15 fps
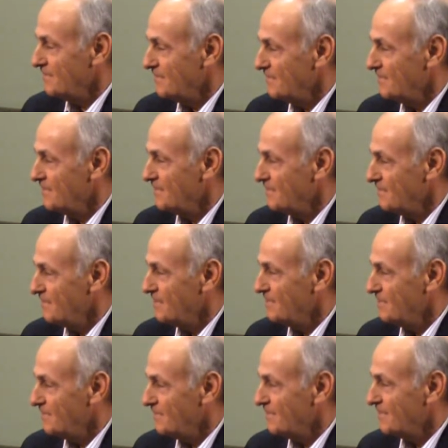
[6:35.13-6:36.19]

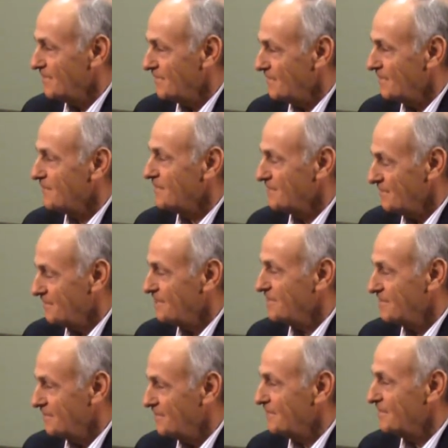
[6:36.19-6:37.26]

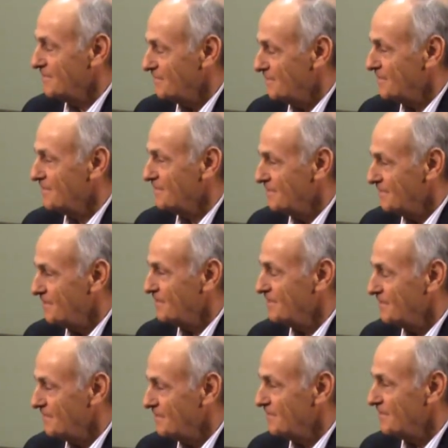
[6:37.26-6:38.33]

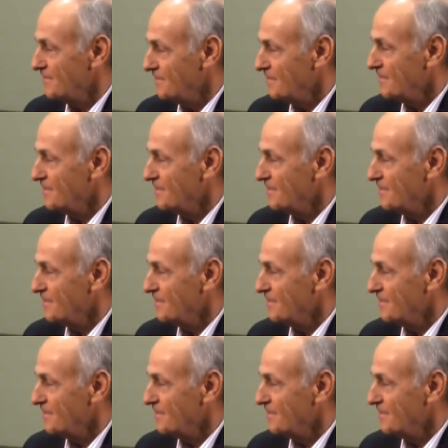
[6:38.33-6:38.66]
This person isn't speaking.